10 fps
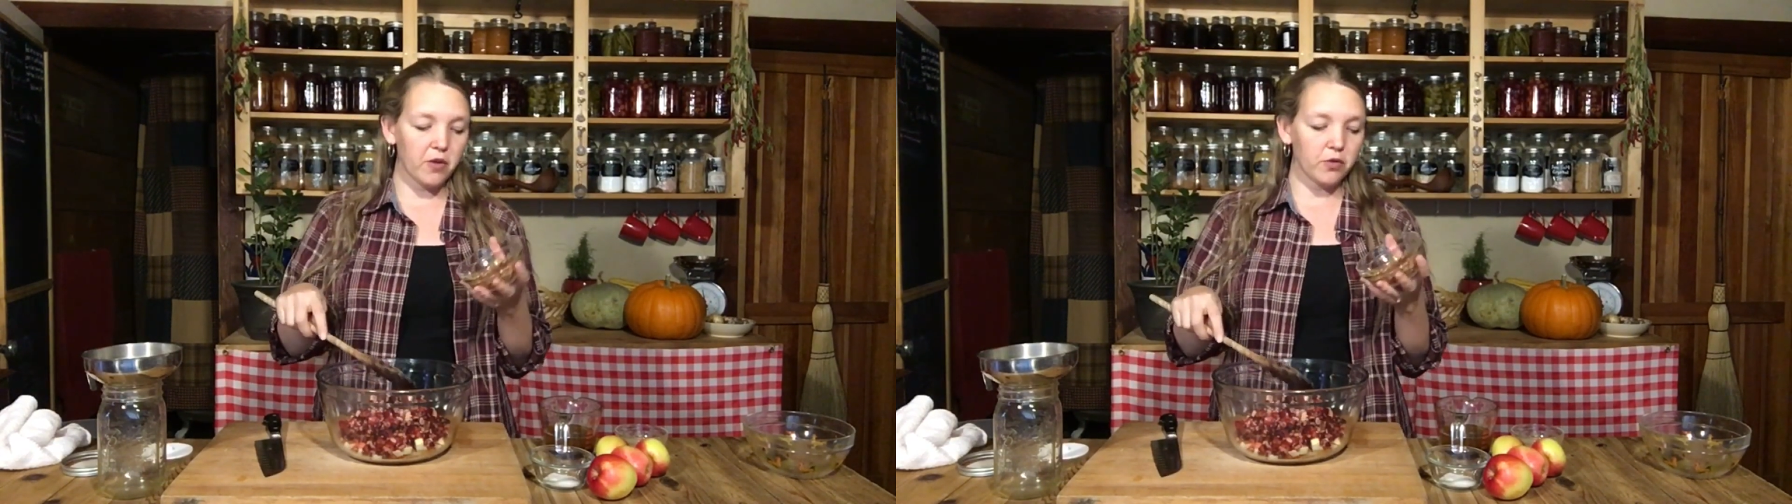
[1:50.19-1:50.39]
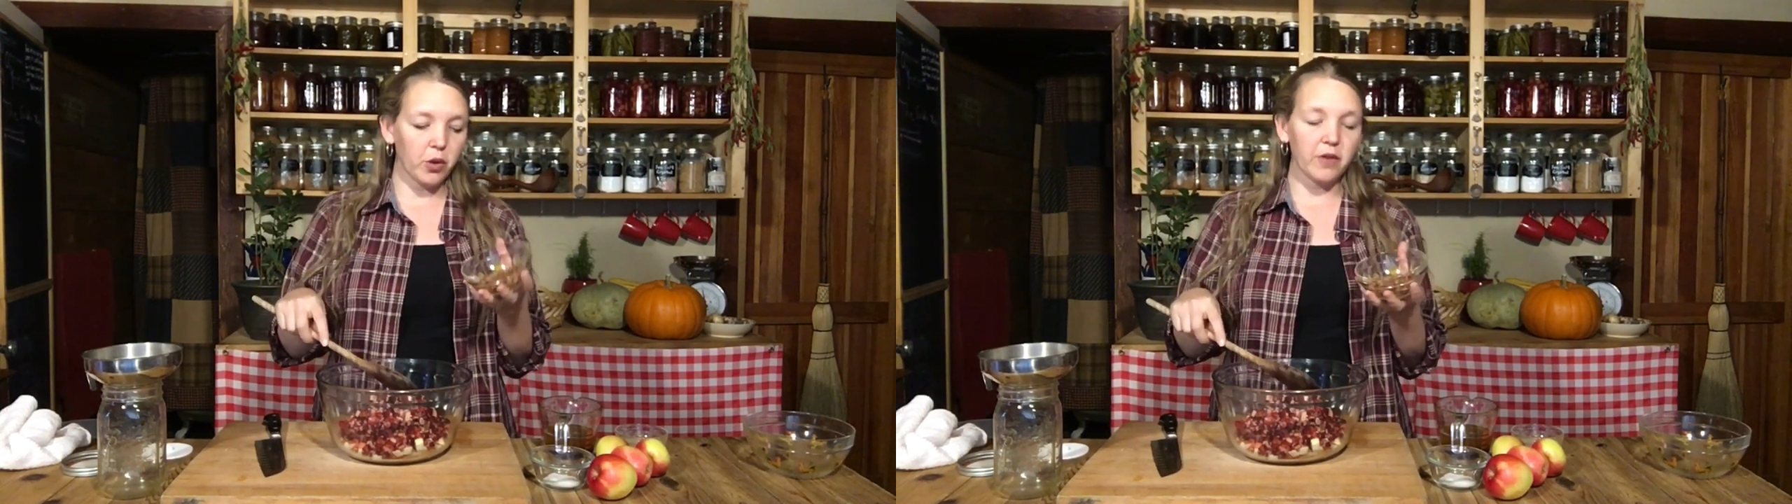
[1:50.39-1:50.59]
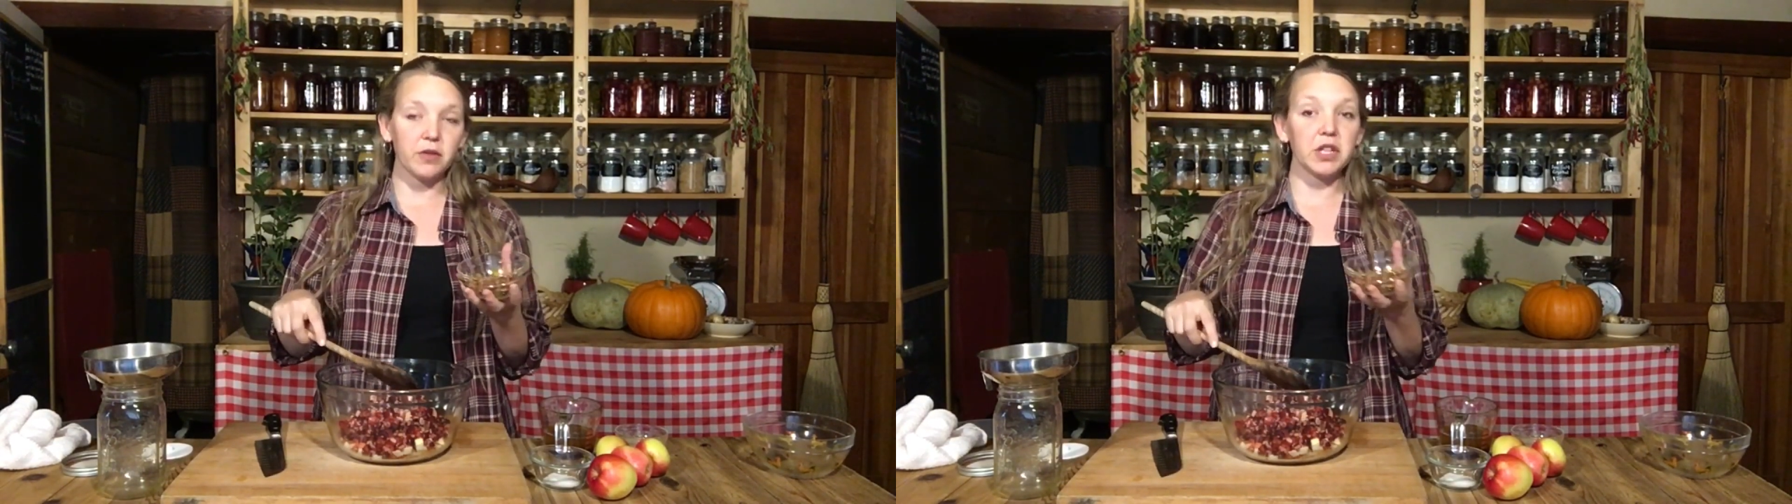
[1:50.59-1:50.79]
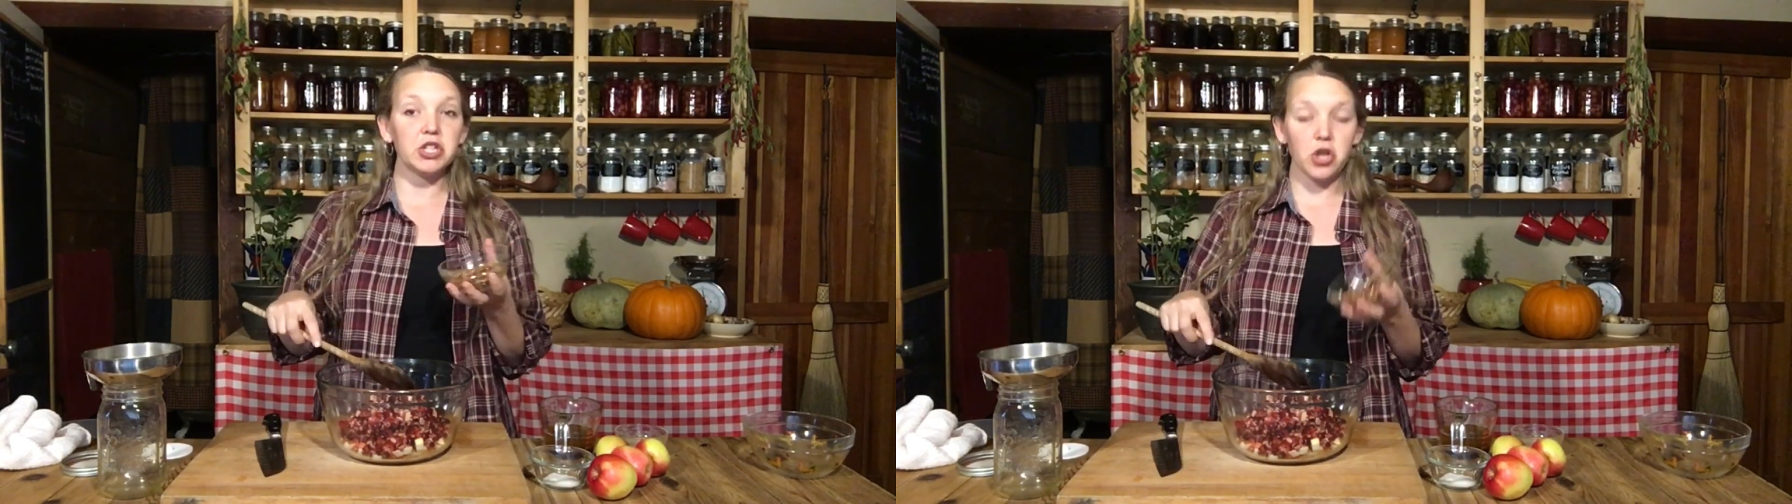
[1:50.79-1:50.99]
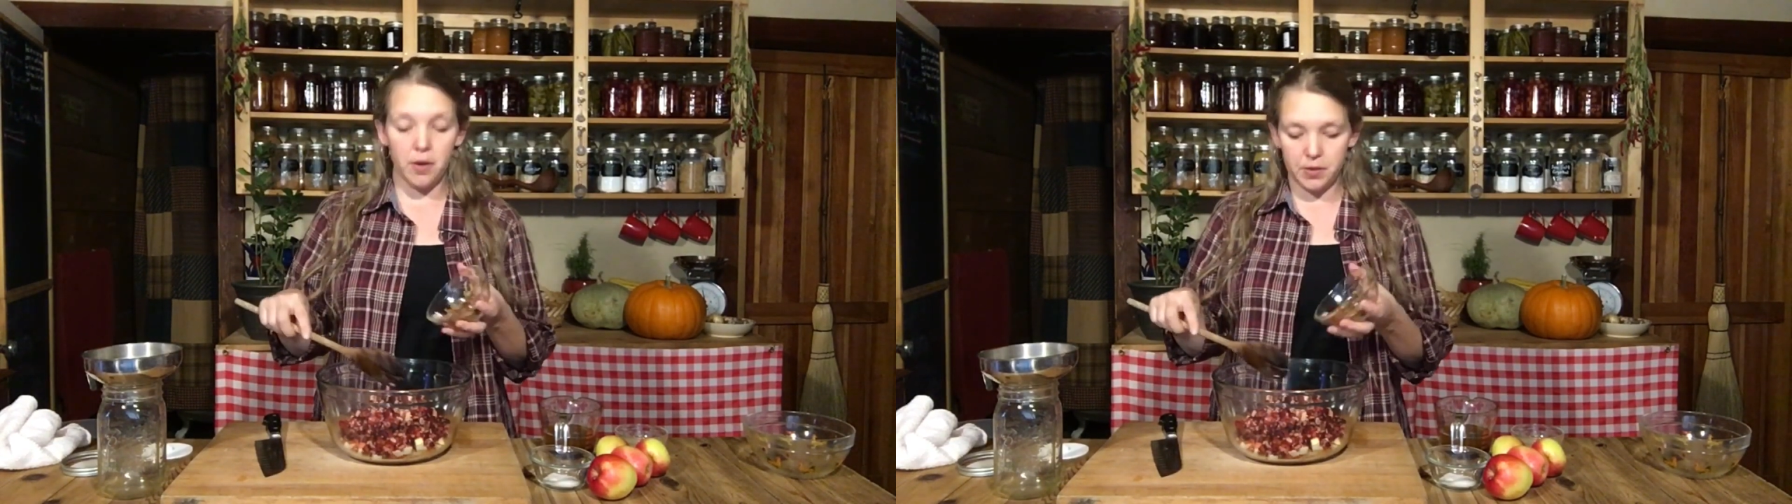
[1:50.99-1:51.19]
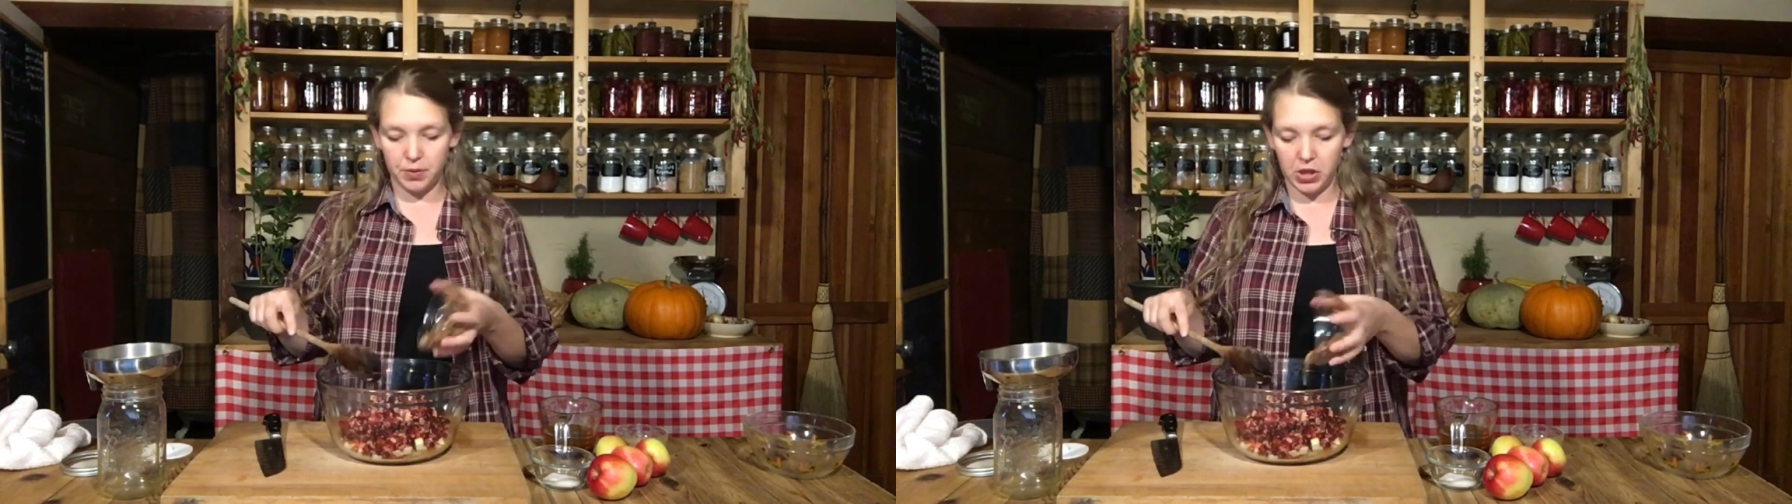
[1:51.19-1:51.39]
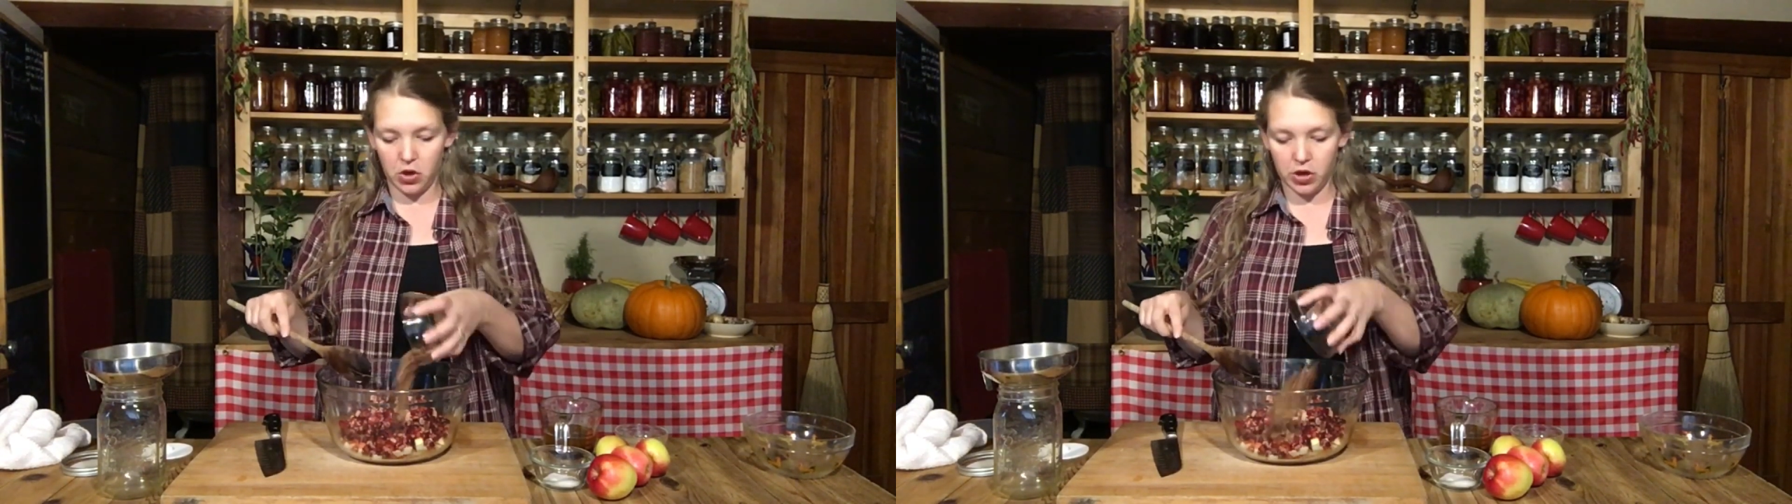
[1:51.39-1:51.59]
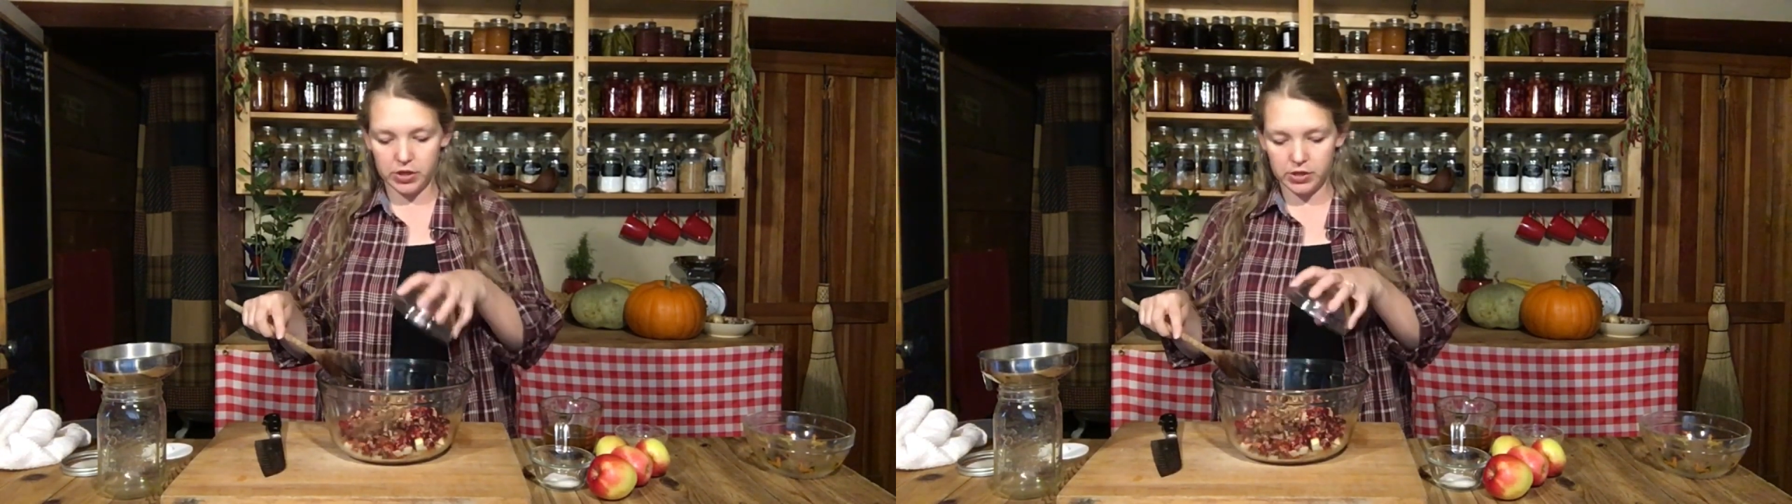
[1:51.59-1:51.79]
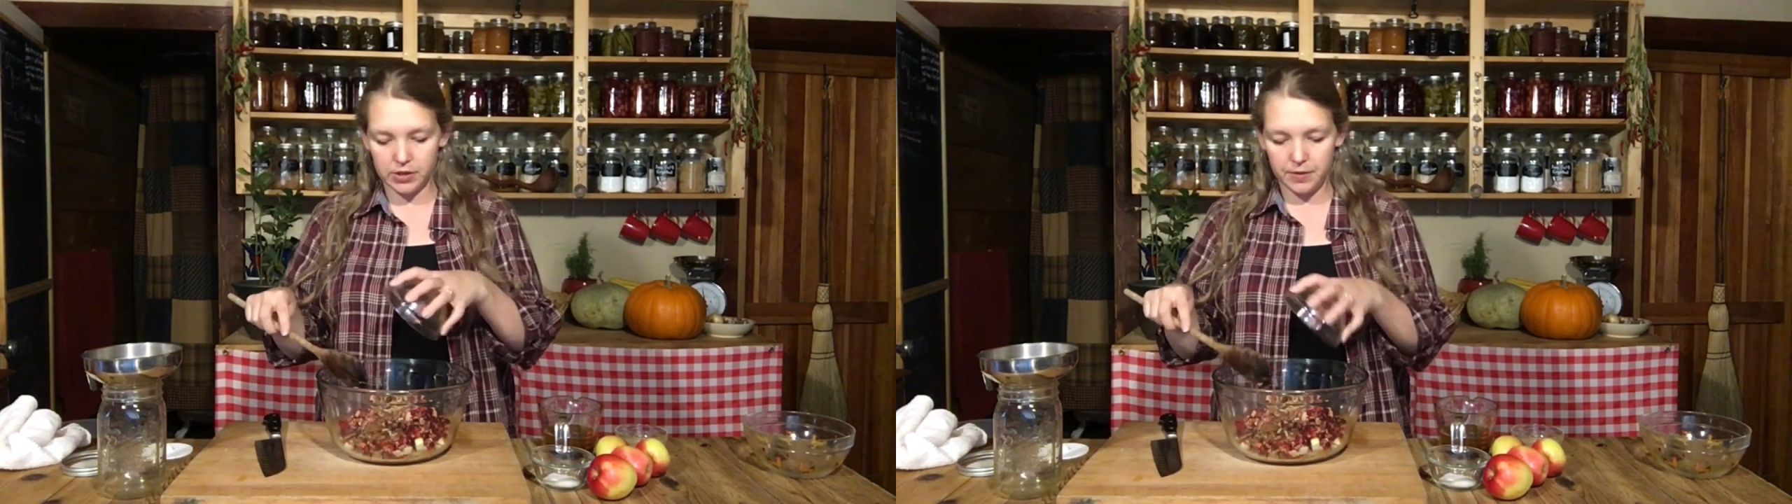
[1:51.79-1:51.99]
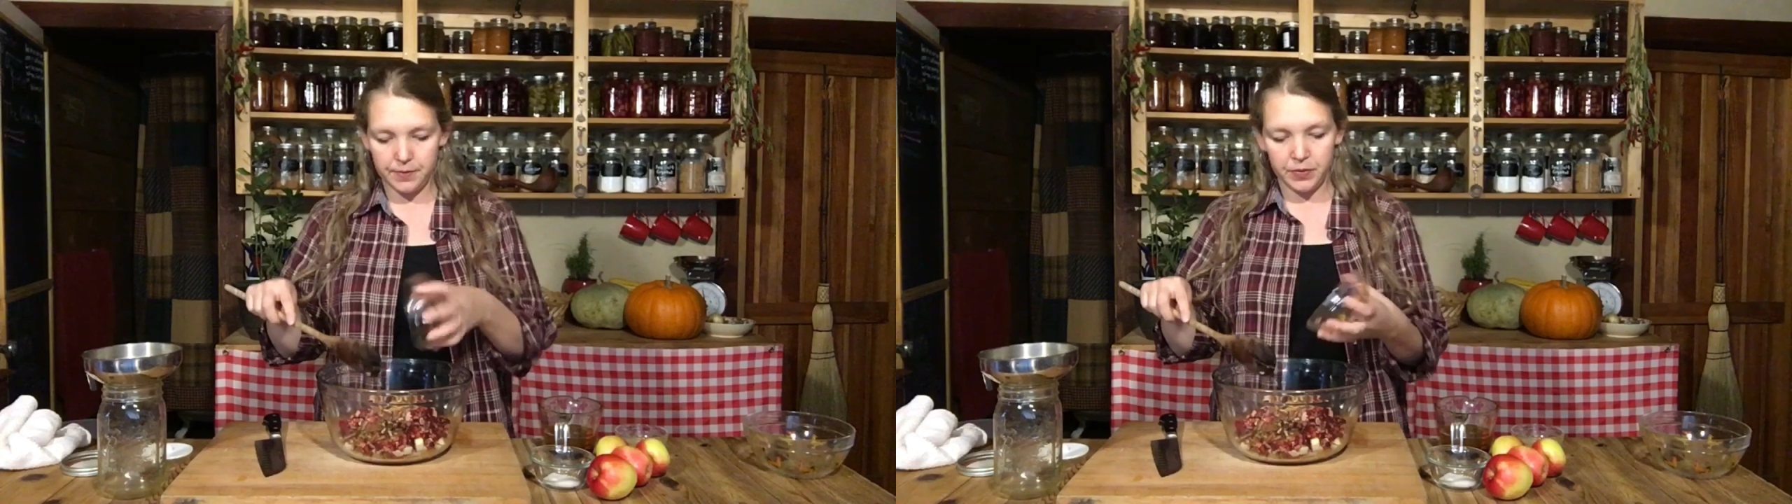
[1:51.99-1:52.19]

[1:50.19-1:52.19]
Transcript: of roughly chopped pecans